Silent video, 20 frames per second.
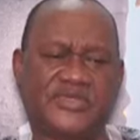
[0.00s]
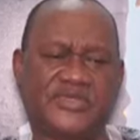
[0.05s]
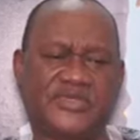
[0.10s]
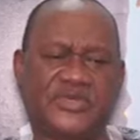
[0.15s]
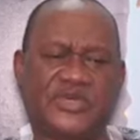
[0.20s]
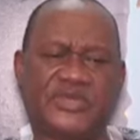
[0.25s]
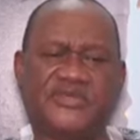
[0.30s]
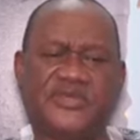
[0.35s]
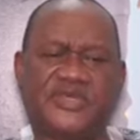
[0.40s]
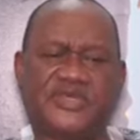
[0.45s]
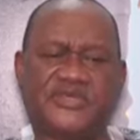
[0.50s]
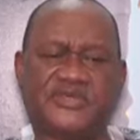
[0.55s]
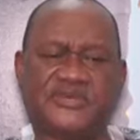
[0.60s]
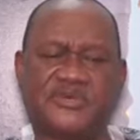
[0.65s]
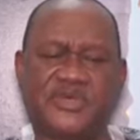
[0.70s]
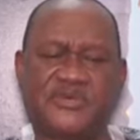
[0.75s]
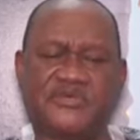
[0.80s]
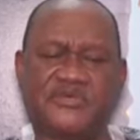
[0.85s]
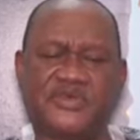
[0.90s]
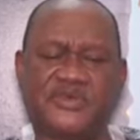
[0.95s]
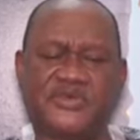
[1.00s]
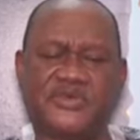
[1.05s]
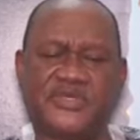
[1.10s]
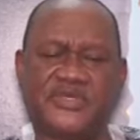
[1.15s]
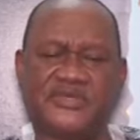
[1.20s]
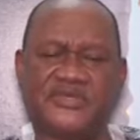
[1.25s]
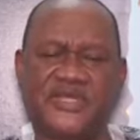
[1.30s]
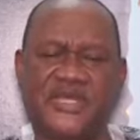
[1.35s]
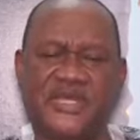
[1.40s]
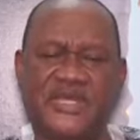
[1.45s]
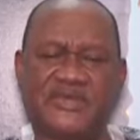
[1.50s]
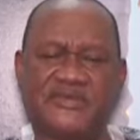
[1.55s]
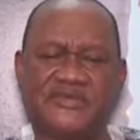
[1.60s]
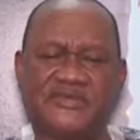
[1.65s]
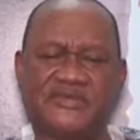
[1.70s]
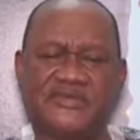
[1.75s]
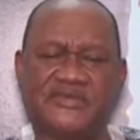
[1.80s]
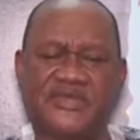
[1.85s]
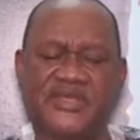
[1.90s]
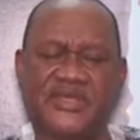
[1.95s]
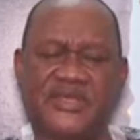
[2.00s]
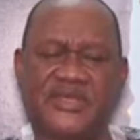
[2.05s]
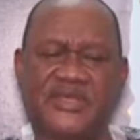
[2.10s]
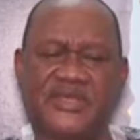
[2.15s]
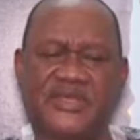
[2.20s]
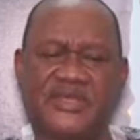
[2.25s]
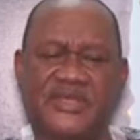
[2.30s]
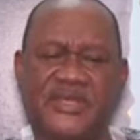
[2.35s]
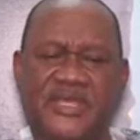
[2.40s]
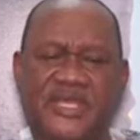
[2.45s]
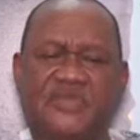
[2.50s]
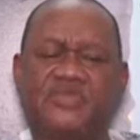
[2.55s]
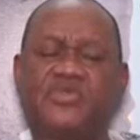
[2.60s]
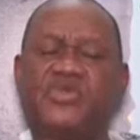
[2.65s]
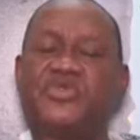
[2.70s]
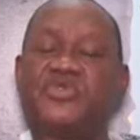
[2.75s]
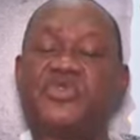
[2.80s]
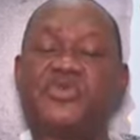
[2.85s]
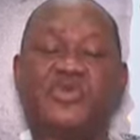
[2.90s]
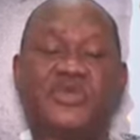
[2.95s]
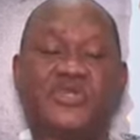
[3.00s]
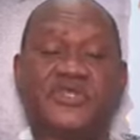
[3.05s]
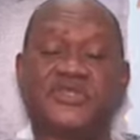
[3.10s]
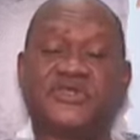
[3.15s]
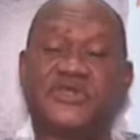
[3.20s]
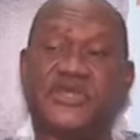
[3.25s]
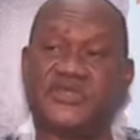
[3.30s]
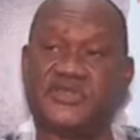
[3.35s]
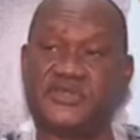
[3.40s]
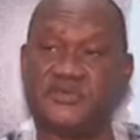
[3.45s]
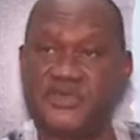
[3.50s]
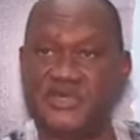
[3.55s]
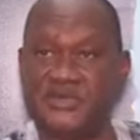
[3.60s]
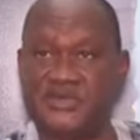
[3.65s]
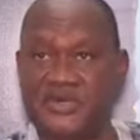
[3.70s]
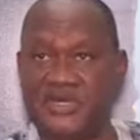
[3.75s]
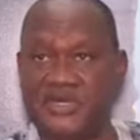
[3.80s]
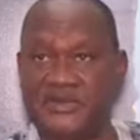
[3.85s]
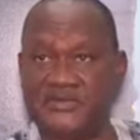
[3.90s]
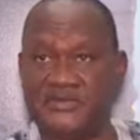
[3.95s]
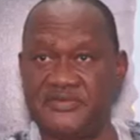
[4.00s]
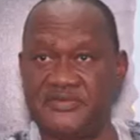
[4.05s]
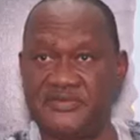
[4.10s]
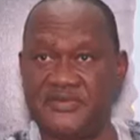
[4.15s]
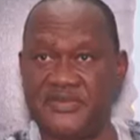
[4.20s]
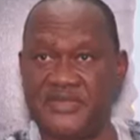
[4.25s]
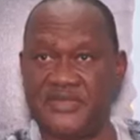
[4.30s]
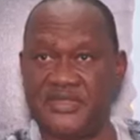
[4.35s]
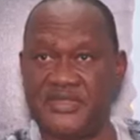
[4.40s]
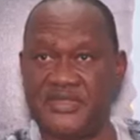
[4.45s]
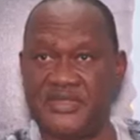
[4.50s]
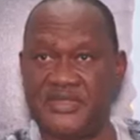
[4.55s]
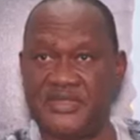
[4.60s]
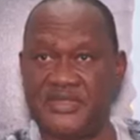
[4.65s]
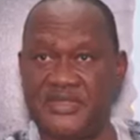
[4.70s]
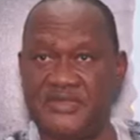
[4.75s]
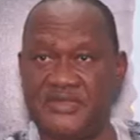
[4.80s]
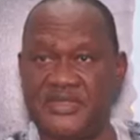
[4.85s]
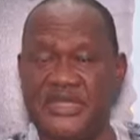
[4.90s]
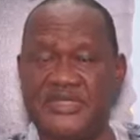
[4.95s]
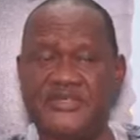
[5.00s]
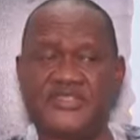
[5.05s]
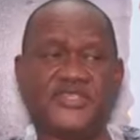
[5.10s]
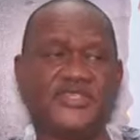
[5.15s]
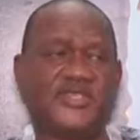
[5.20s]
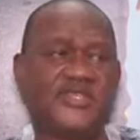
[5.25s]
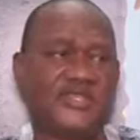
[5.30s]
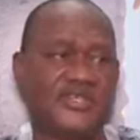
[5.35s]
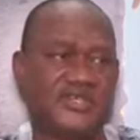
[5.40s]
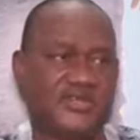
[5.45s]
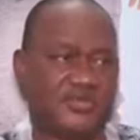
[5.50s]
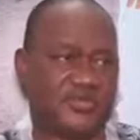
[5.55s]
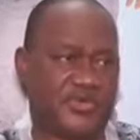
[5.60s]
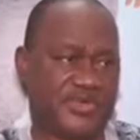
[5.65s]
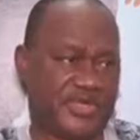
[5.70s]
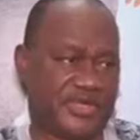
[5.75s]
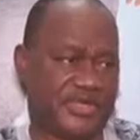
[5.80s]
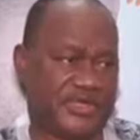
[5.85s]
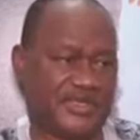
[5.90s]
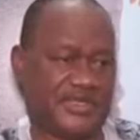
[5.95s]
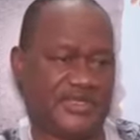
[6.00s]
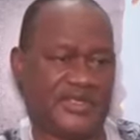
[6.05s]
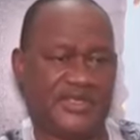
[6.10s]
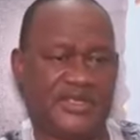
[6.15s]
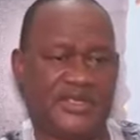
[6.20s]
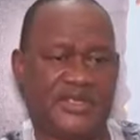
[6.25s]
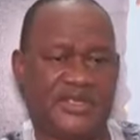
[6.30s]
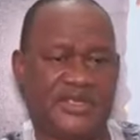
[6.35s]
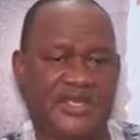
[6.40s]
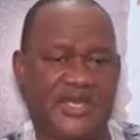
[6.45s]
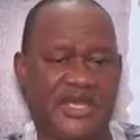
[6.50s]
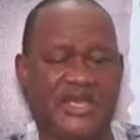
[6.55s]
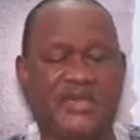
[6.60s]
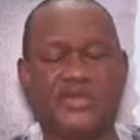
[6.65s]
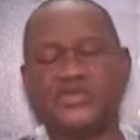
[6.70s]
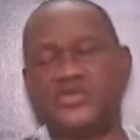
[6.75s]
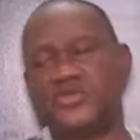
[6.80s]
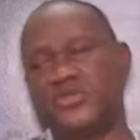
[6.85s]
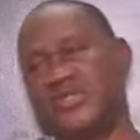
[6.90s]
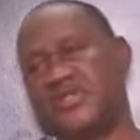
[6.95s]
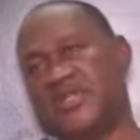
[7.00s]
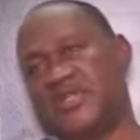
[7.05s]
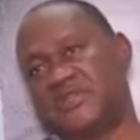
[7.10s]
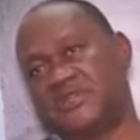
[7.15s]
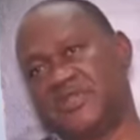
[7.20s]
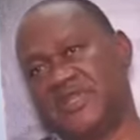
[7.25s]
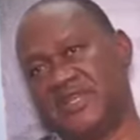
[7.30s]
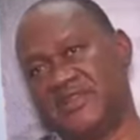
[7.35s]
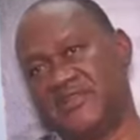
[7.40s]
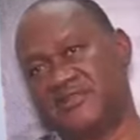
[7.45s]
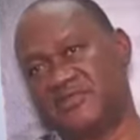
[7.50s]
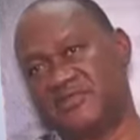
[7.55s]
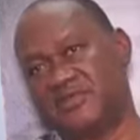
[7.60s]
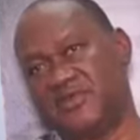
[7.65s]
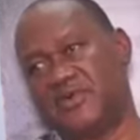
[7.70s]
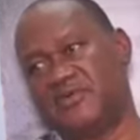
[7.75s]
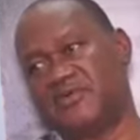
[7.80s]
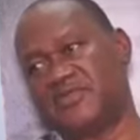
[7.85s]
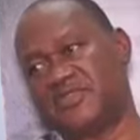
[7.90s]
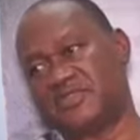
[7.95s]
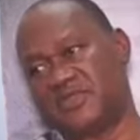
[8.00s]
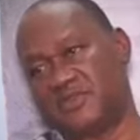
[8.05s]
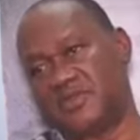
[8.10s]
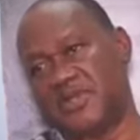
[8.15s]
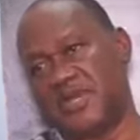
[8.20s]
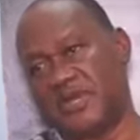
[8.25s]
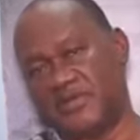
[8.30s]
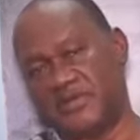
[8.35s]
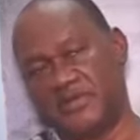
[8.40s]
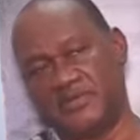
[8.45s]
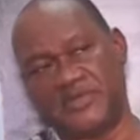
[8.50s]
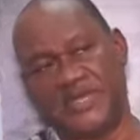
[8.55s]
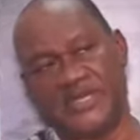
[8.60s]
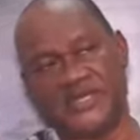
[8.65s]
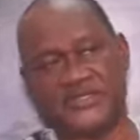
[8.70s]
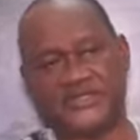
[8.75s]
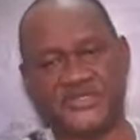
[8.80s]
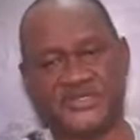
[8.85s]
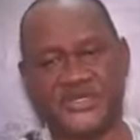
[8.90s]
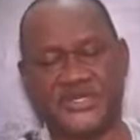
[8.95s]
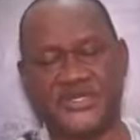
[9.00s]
12 years away from his life had put so much stress on my wife that she needed a break. I also needed to get involved somehow in managing